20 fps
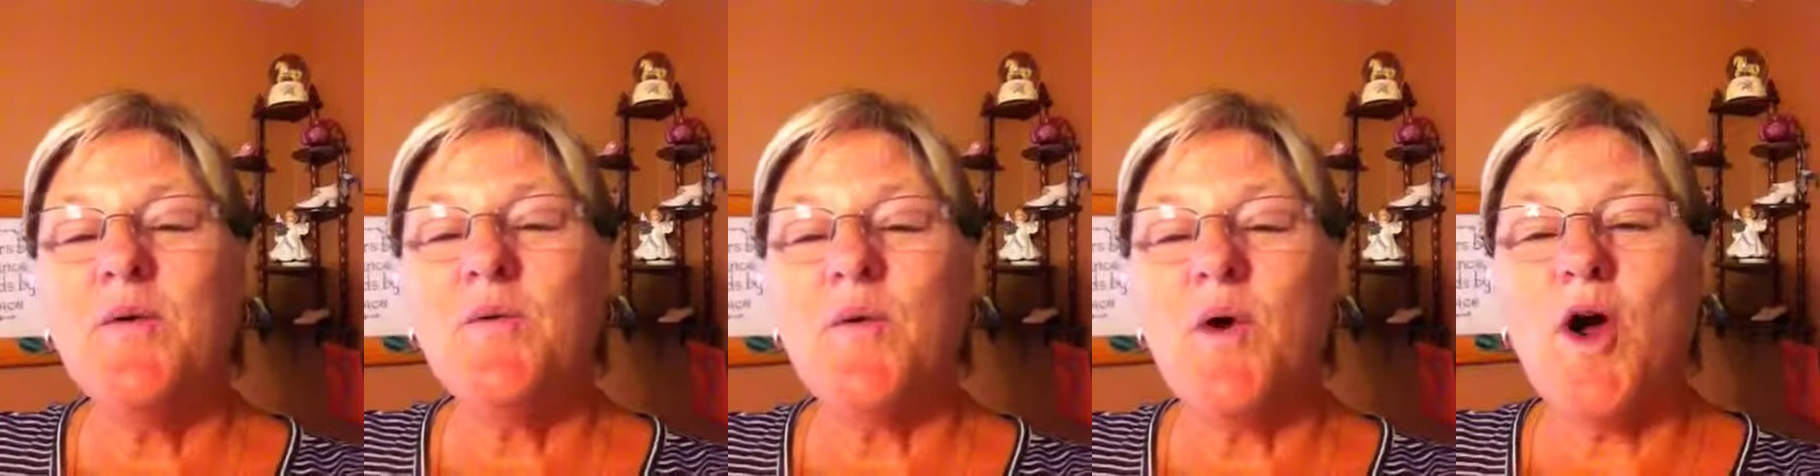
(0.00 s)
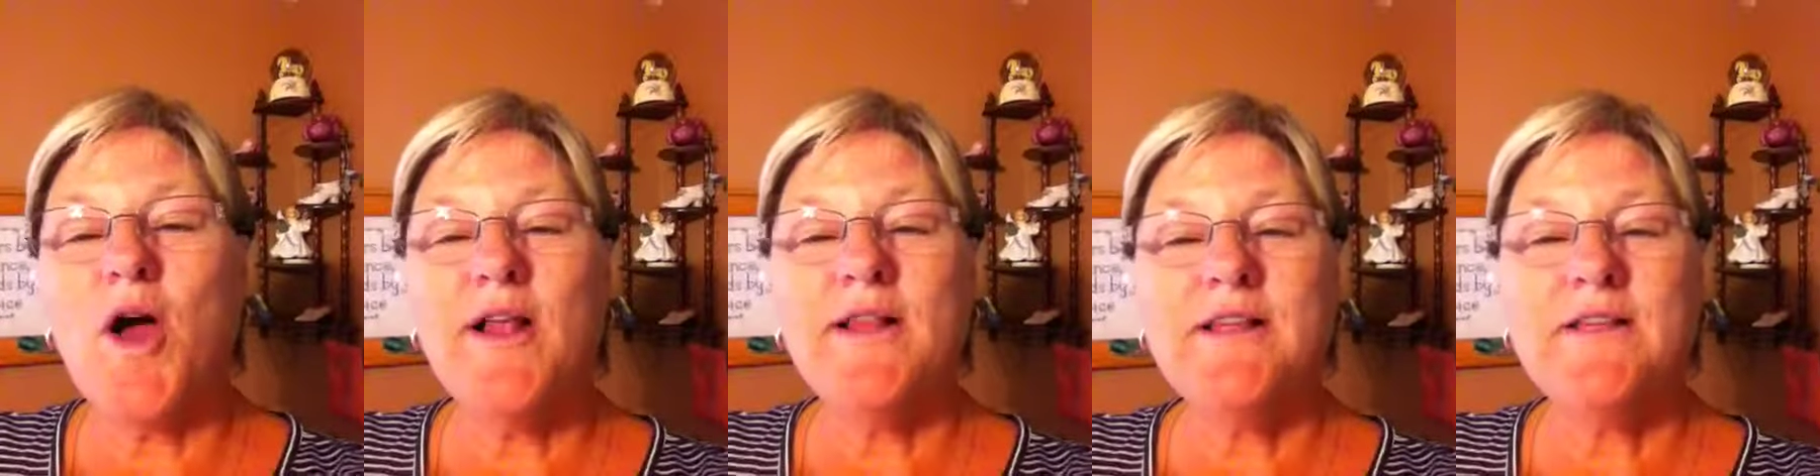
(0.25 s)

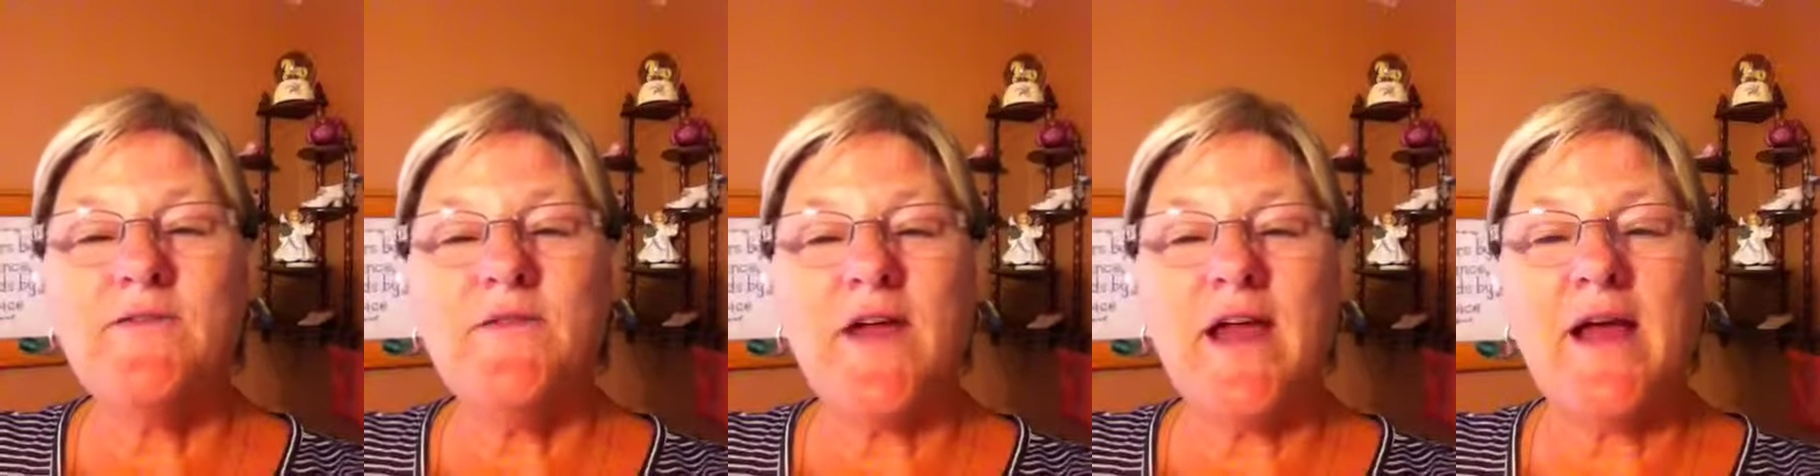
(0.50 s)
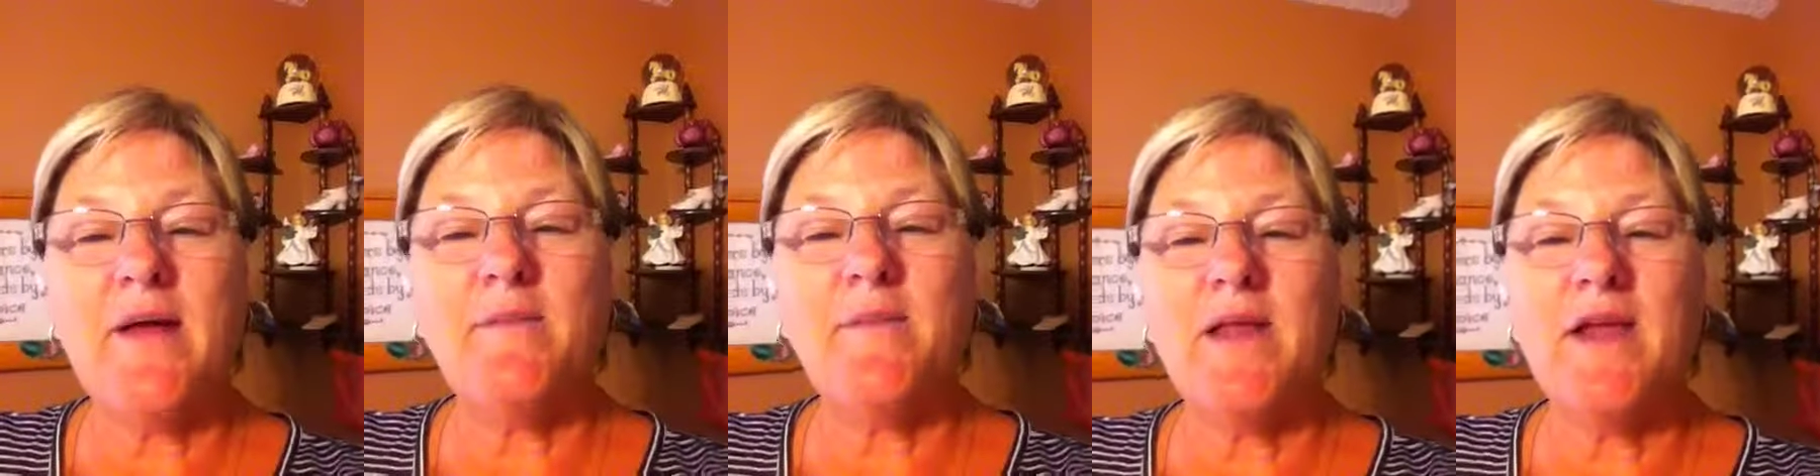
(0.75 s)
Ron's
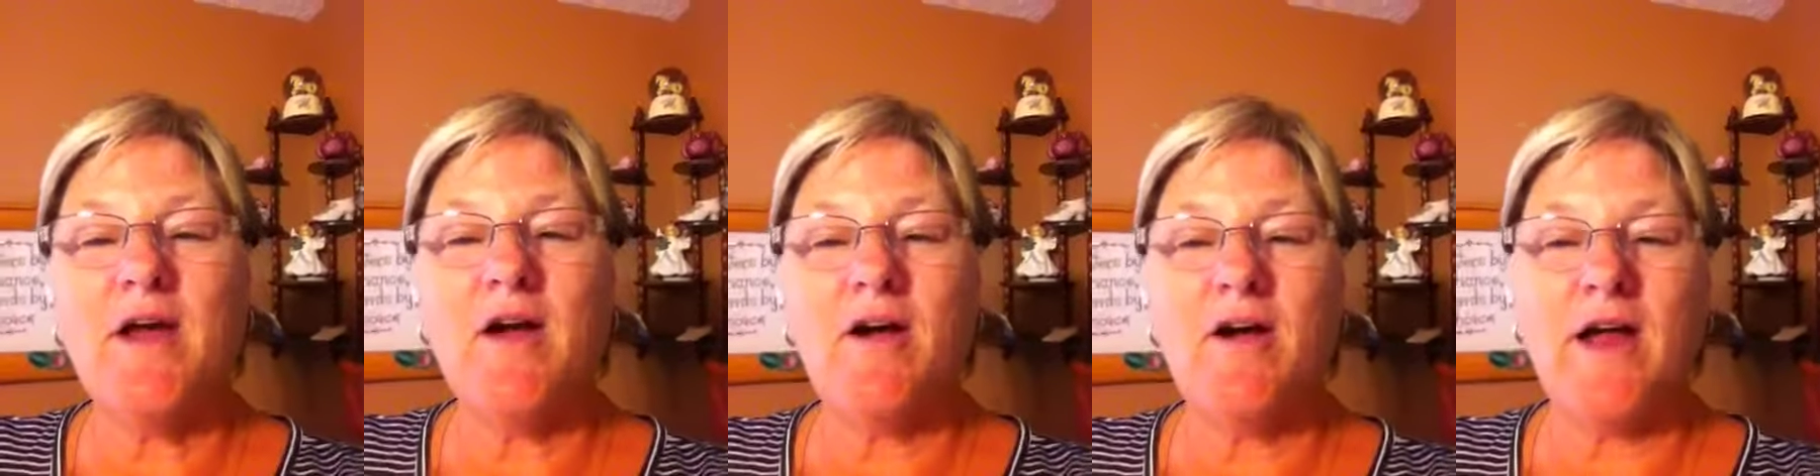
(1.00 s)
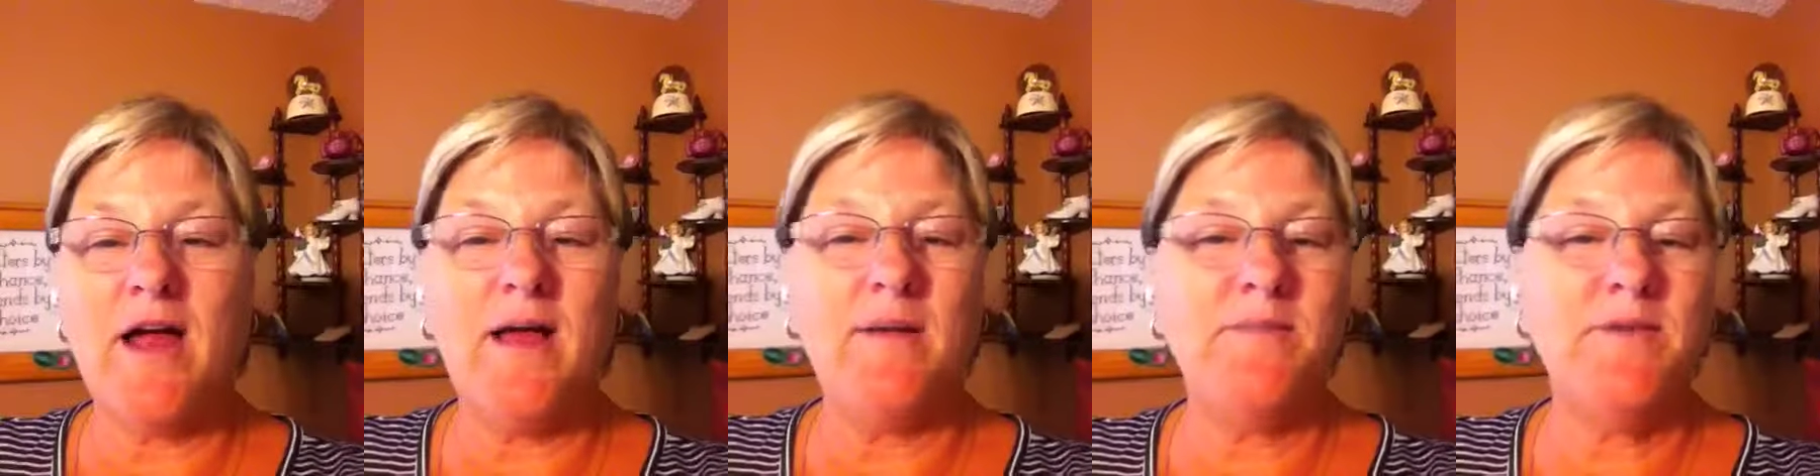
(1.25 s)
family are
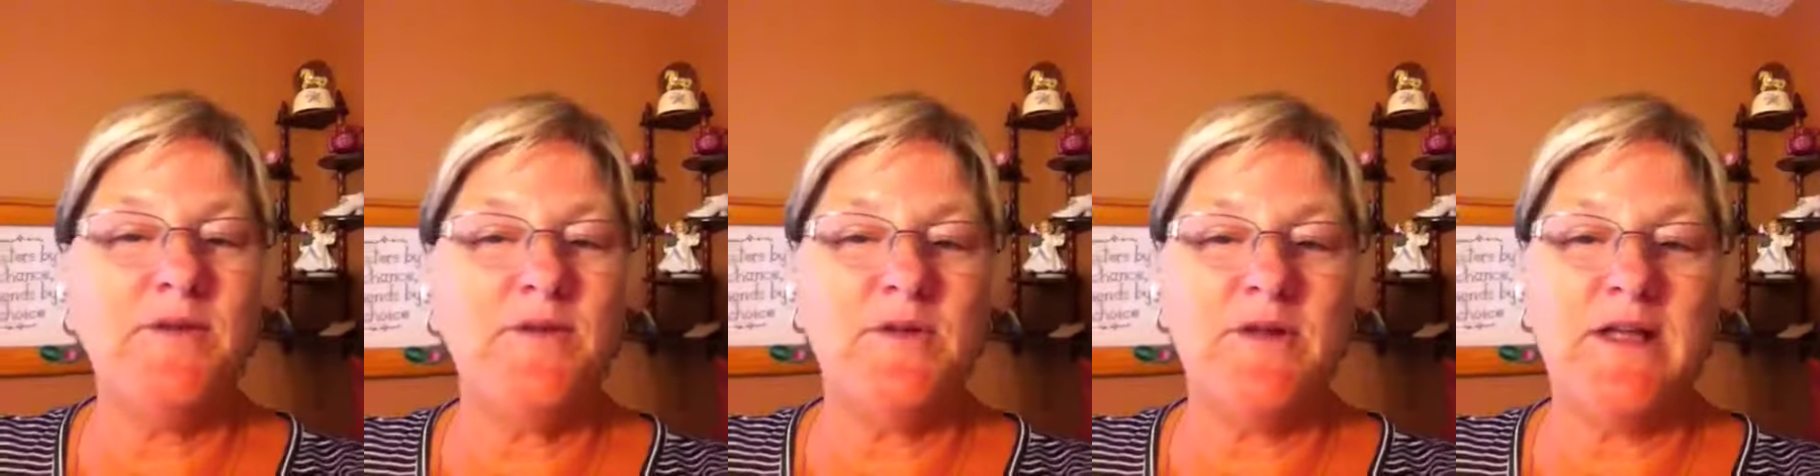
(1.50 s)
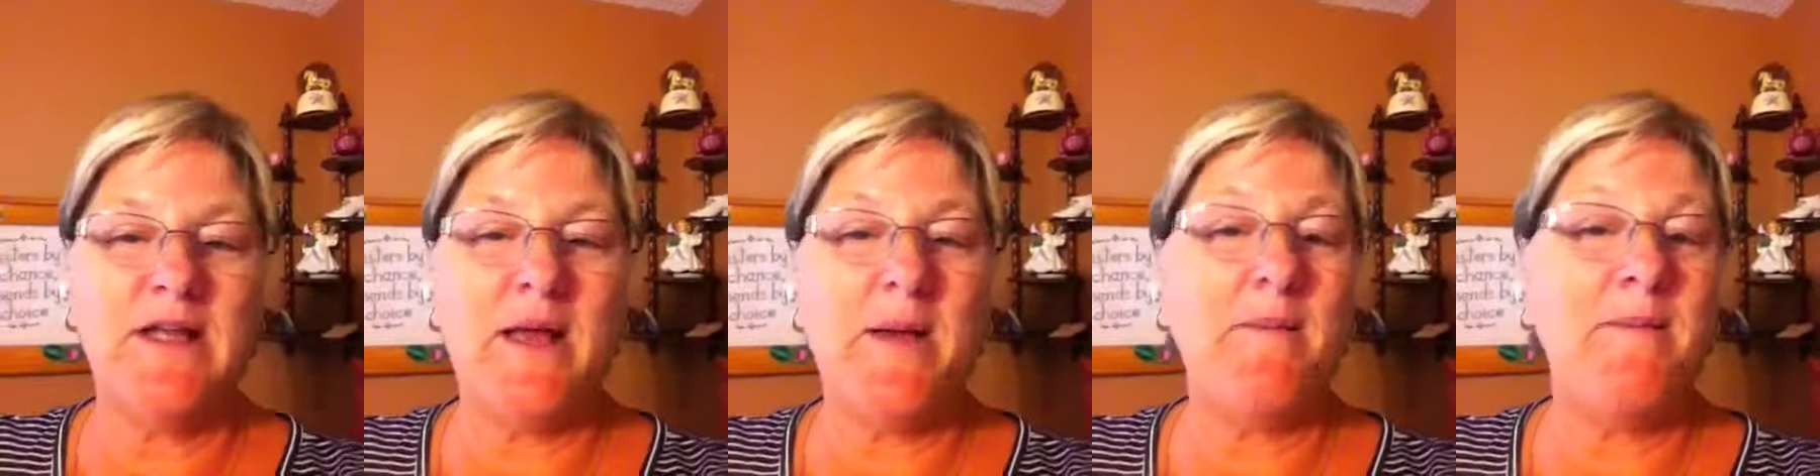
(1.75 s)

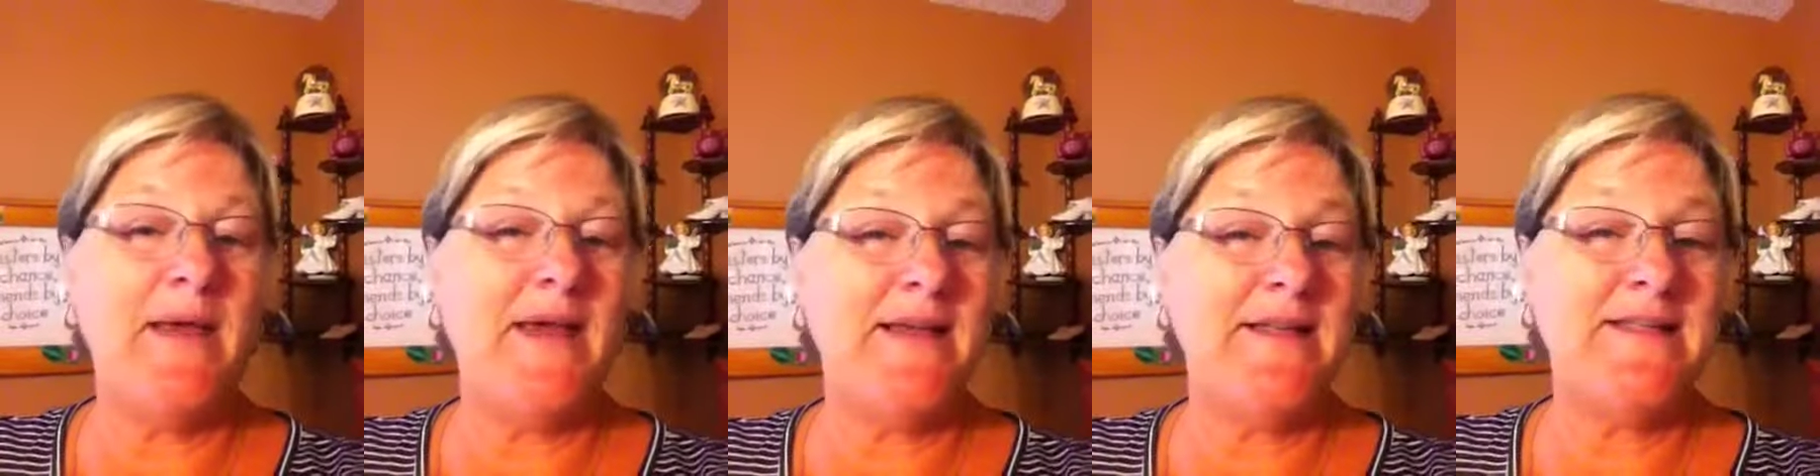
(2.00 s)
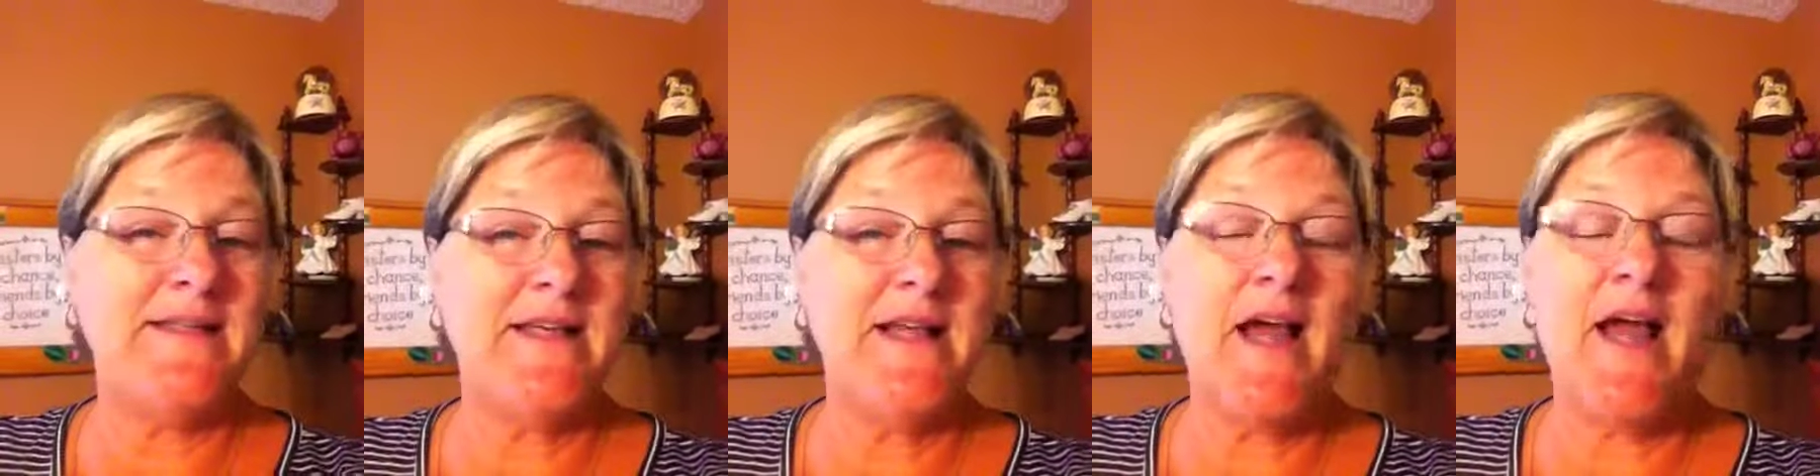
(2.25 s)
absolutely
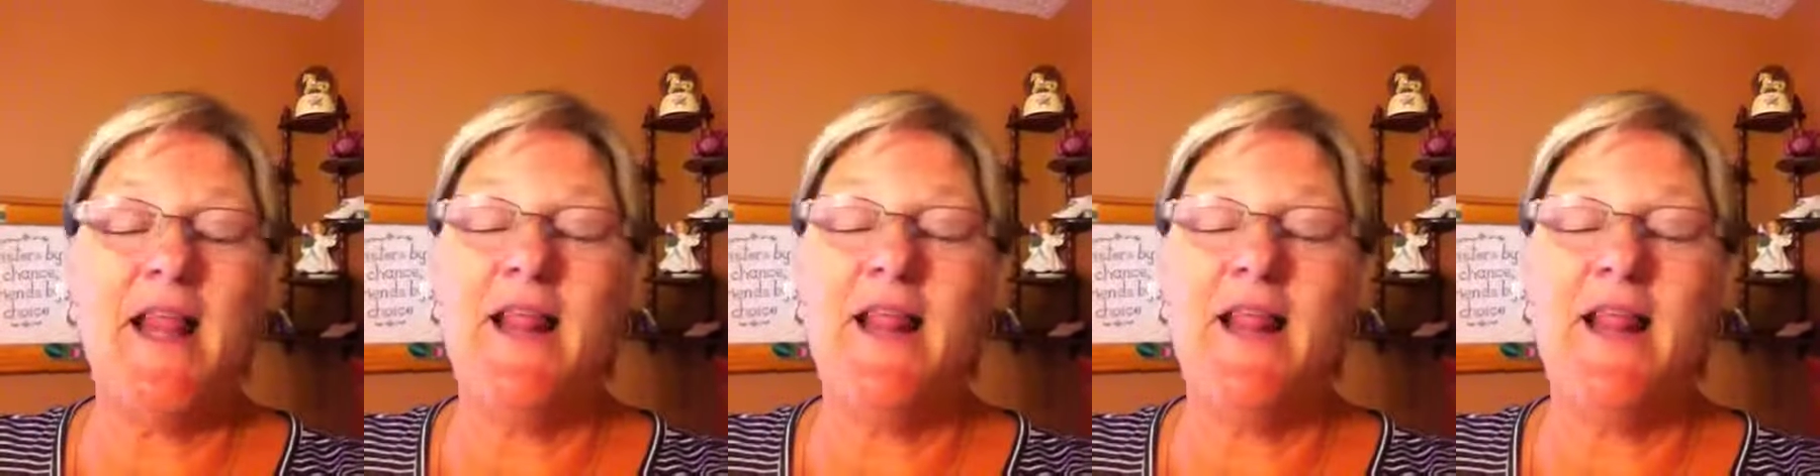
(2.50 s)
amazing.